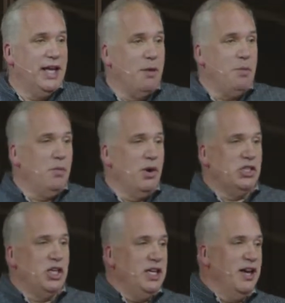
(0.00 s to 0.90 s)
And I
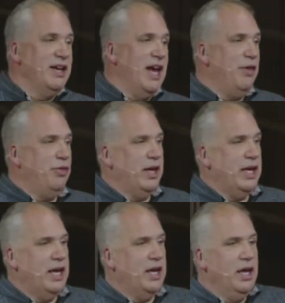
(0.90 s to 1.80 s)
remember as a young guy
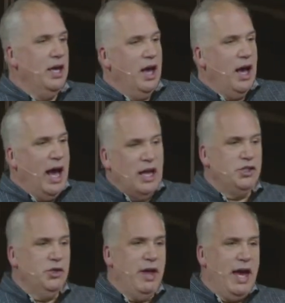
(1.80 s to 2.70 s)
thinking,
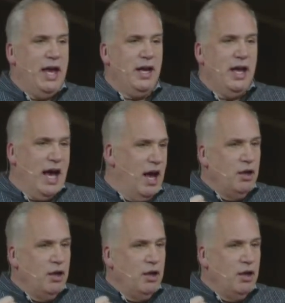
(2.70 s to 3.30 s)
I'll do that.